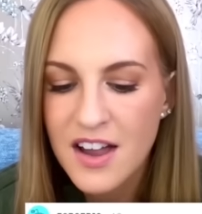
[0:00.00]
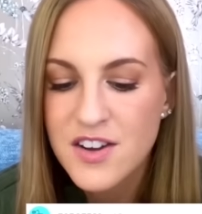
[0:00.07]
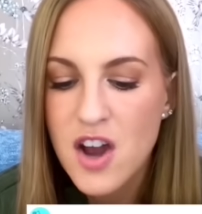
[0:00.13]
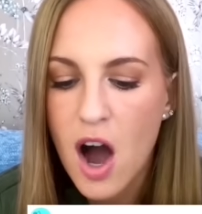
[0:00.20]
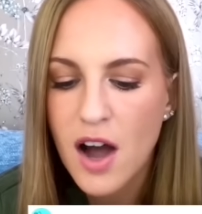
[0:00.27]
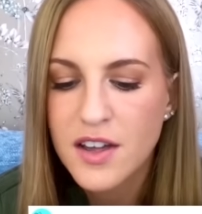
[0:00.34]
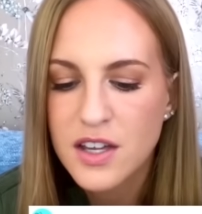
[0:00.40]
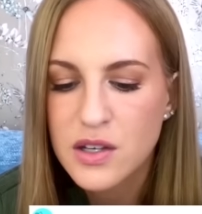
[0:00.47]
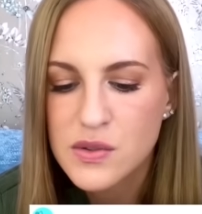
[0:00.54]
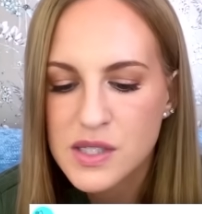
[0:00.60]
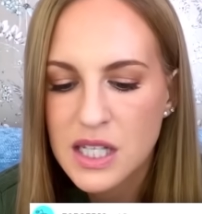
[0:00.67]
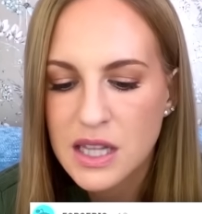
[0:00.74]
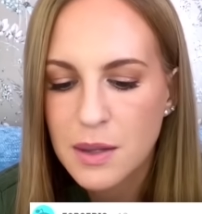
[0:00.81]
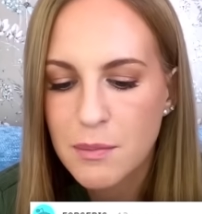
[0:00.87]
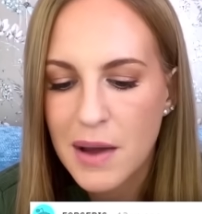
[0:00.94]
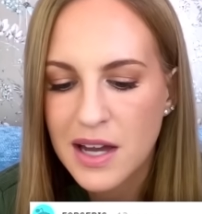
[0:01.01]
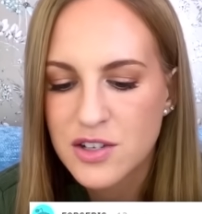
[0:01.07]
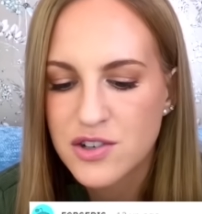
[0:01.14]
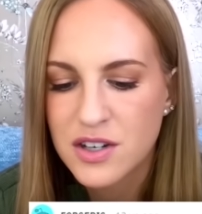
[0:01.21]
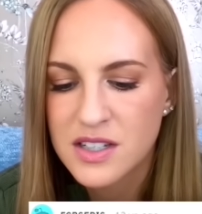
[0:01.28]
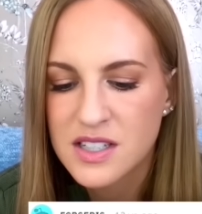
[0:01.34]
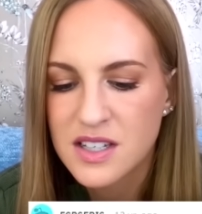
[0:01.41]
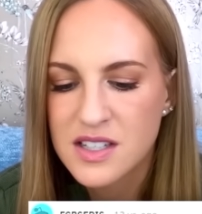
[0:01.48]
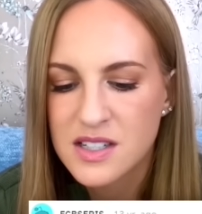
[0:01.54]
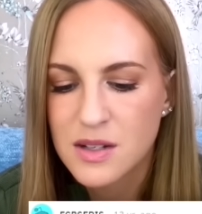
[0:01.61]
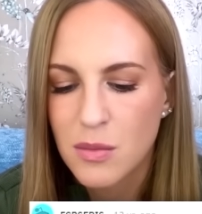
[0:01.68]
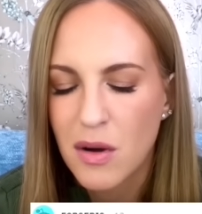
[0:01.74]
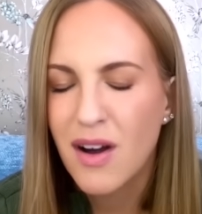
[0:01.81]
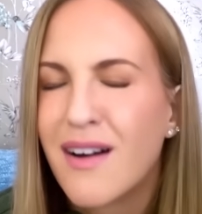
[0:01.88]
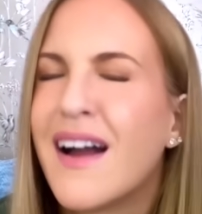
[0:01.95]
Not using the metric
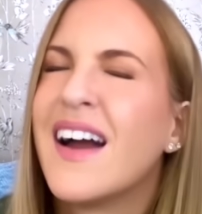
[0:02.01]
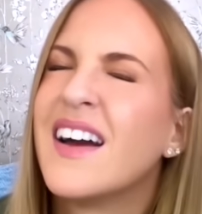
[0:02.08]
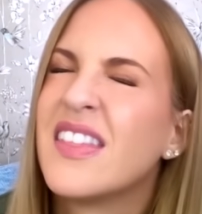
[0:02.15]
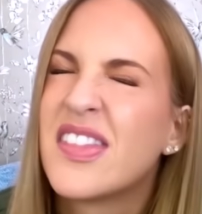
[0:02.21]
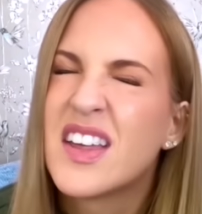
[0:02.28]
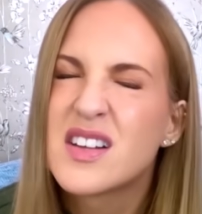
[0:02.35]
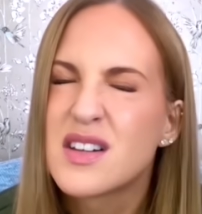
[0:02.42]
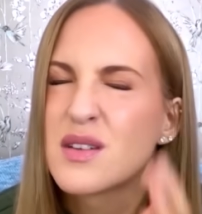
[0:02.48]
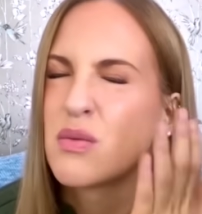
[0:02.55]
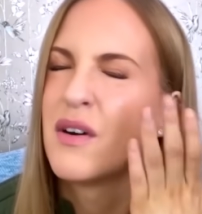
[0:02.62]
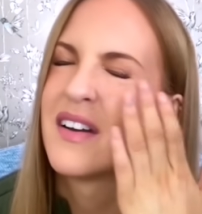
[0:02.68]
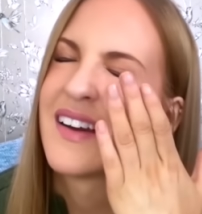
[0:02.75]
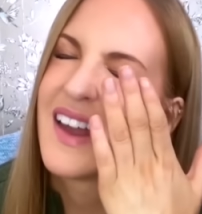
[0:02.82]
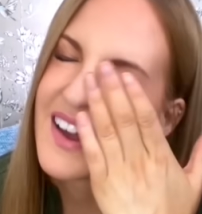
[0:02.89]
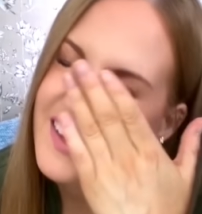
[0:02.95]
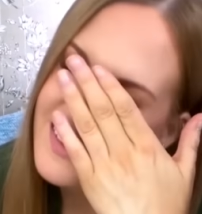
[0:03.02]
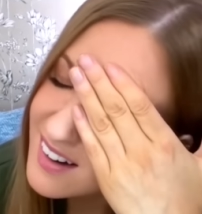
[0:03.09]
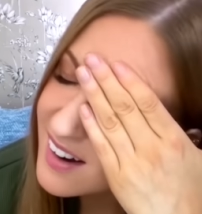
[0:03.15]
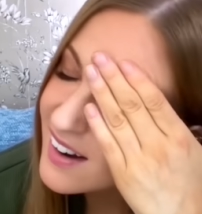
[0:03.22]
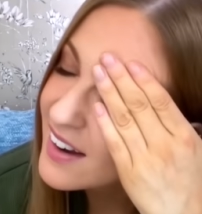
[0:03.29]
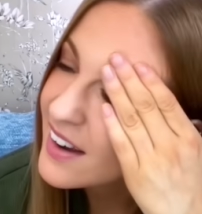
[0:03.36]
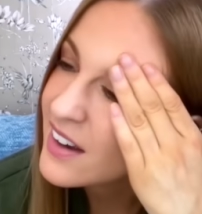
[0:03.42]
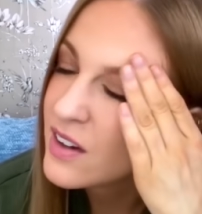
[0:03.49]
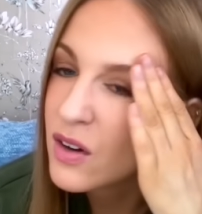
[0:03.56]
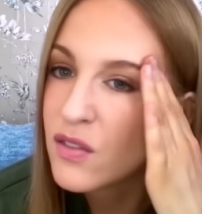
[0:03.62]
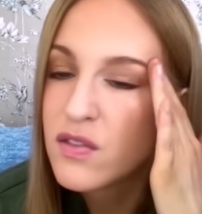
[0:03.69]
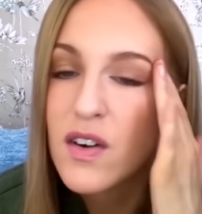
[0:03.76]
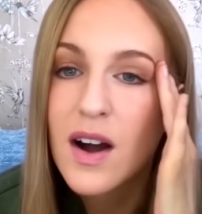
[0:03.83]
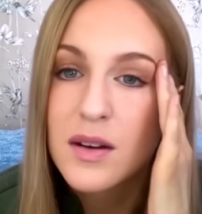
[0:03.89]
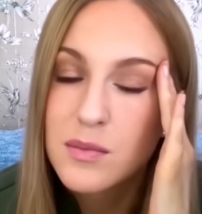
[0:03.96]
system. Okay, this is one like I
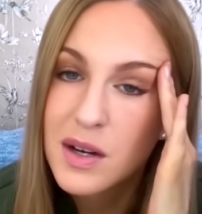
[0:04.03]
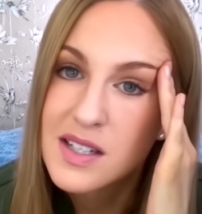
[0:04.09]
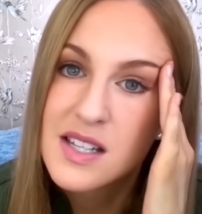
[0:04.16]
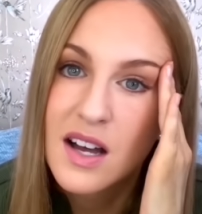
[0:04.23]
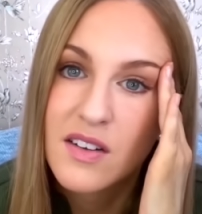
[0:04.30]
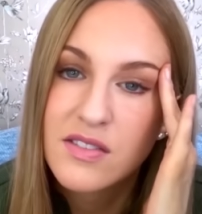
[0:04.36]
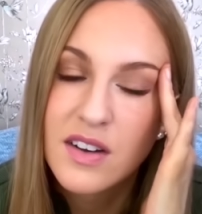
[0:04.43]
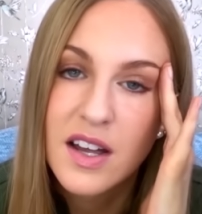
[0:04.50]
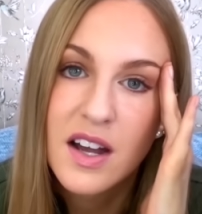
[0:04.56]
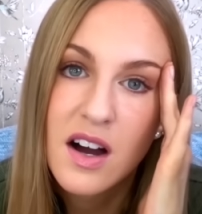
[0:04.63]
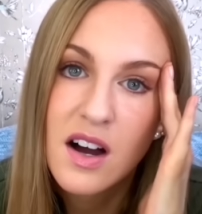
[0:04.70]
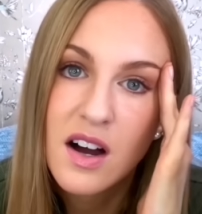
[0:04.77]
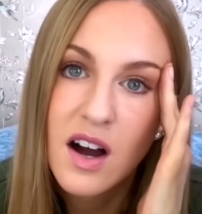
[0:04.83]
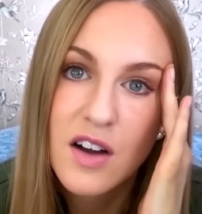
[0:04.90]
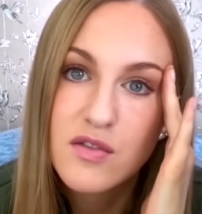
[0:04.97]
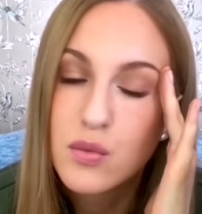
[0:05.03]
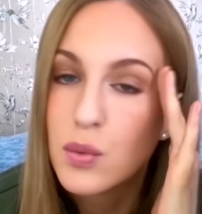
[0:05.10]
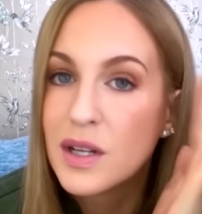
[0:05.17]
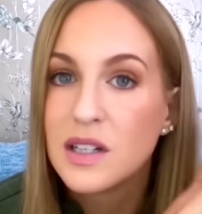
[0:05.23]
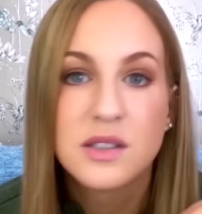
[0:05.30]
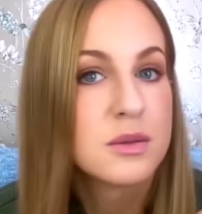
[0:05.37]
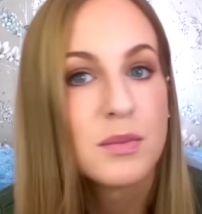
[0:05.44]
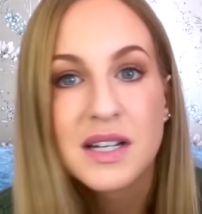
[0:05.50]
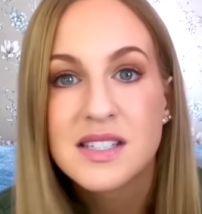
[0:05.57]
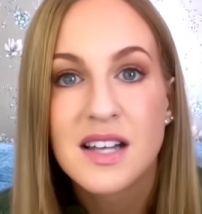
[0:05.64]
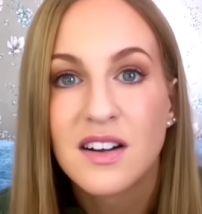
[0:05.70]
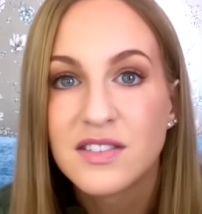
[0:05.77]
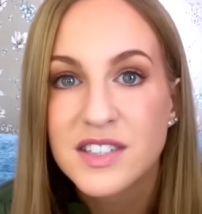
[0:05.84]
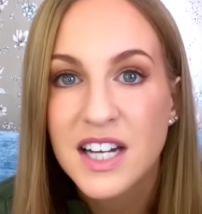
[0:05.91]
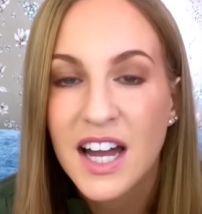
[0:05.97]
find myself, like I've willed
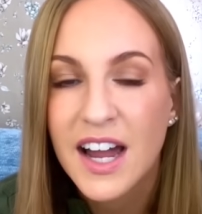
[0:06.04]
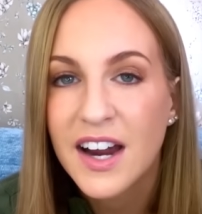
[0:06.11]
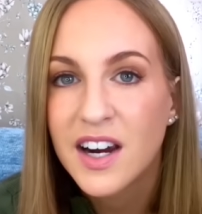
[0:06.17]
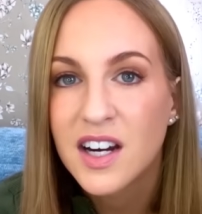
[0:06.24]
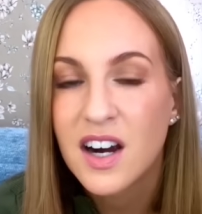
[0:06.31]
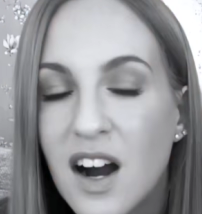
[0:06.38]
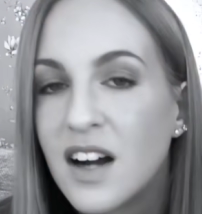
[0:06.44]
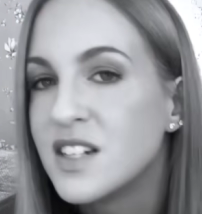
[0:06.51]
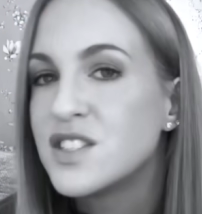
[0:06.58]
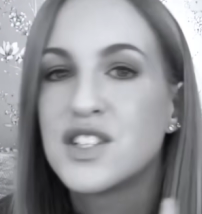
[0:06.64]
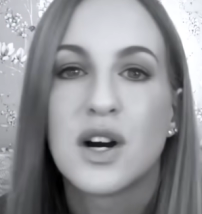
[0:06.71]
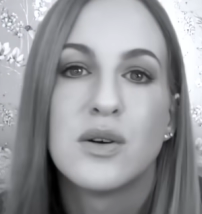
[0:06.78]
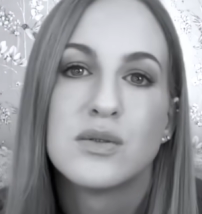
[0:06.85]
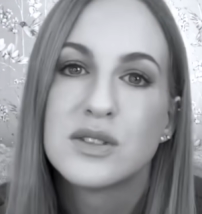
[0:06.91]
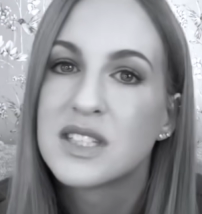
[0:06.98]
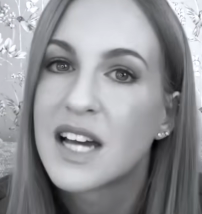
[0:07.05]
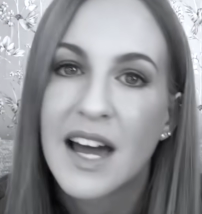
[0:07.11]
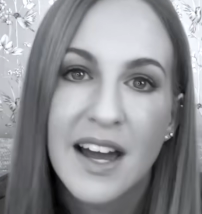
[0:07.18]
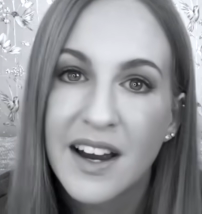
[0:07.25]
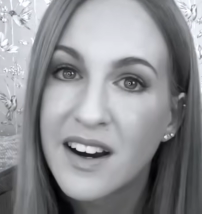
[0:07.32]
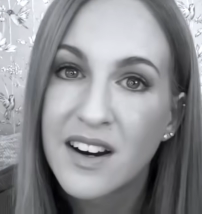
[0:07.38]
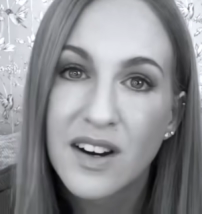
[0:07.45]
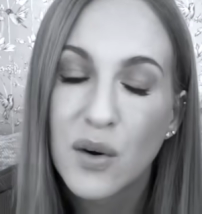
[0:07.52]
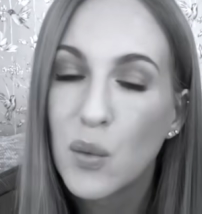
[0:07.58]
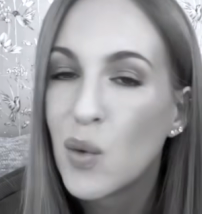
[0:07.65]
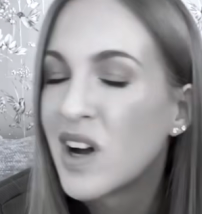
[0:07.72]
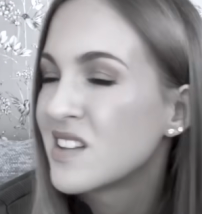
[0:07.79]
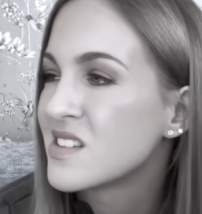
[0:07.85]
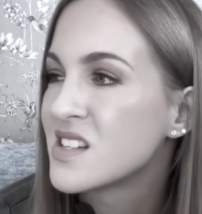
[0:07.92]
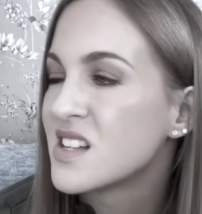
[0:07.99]
myself to care. I don't care
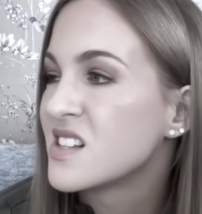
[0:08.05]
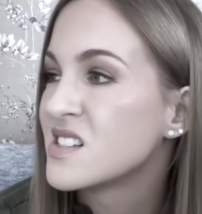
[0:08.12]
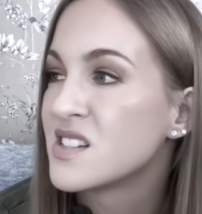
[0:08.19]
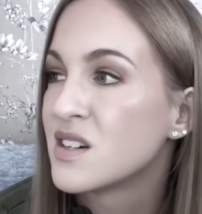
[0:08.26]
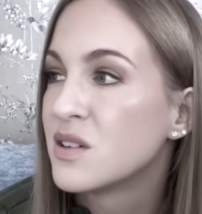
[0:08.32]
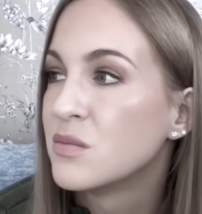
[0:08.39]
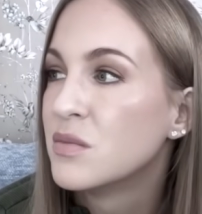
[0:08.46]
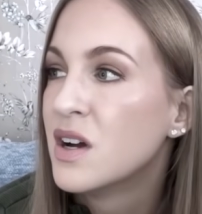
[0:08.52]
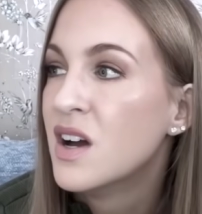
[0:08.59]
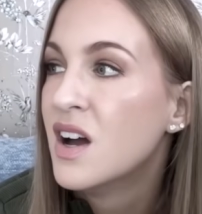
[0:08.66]
what system